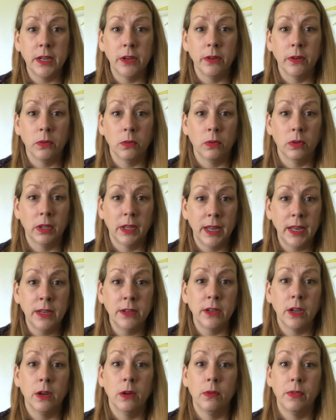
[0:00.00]
here in
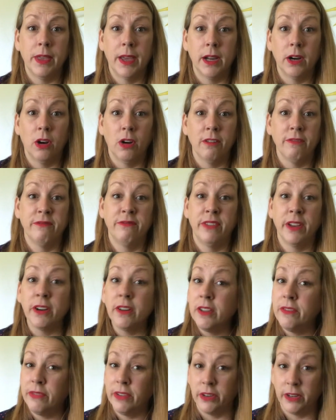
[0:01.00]
Orlando that are
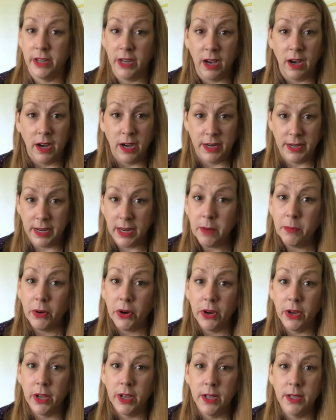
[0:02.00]
very, very hot
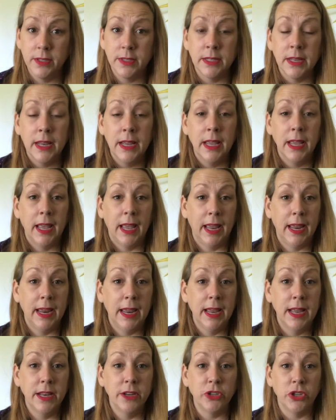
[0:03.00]
neighborhoods,
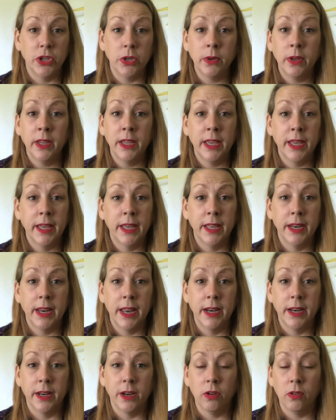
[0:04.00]
and you can get
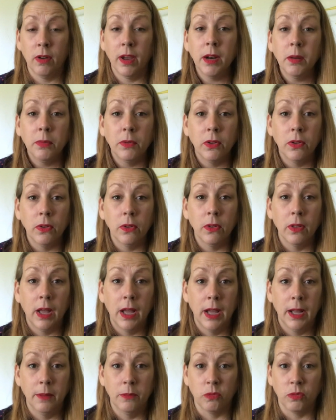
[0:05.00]
an incredible
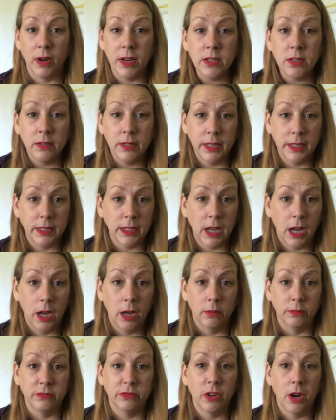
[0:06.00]
rental
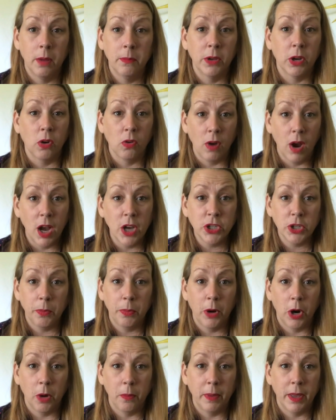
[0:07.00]
income from a garage
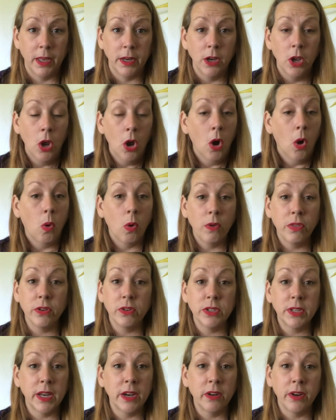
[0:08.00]
apartment. Or
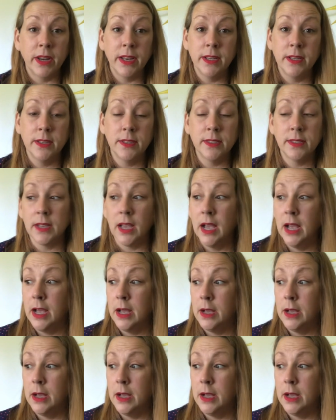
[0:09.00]
there's areas